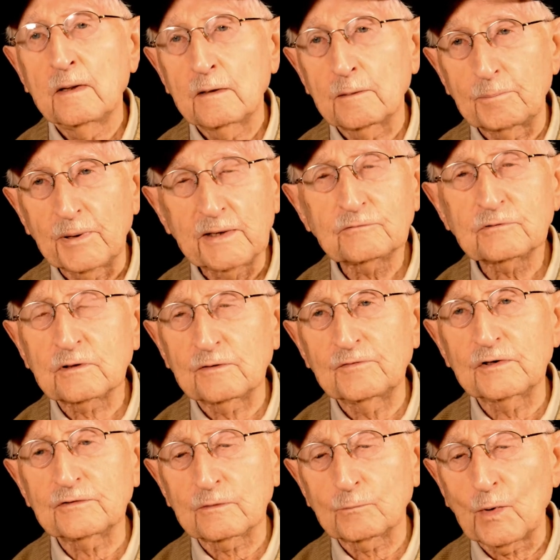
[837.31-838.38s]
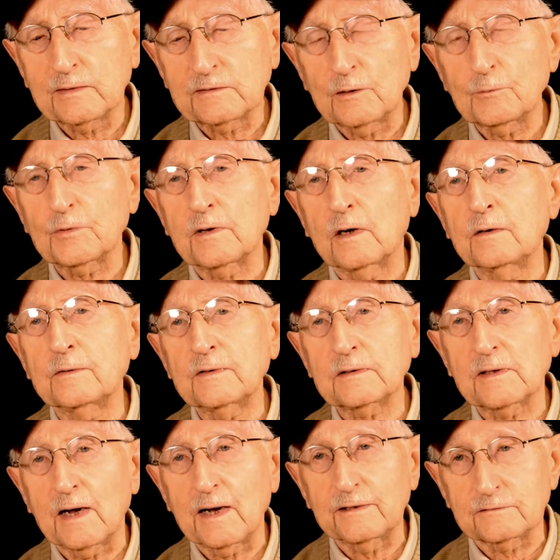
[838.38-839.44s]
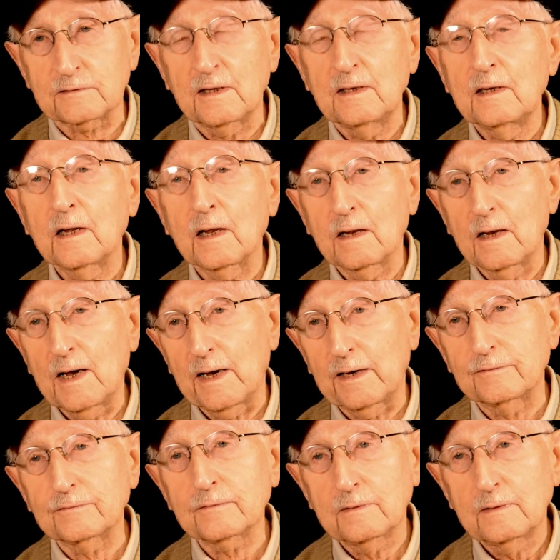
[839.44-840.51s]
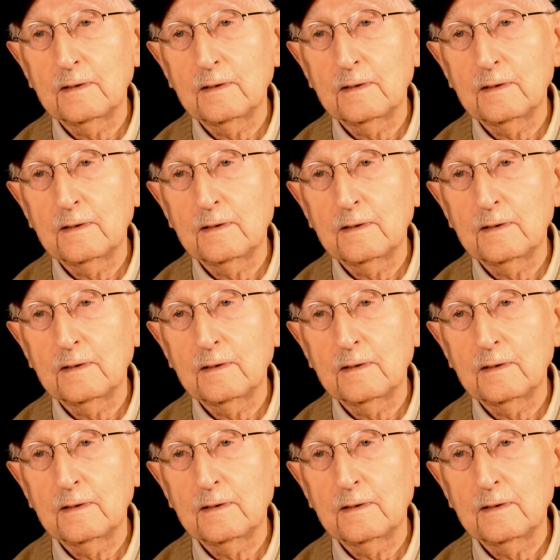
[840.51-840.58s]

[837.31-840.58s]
the Panzer Division wound up with 100 guys alive.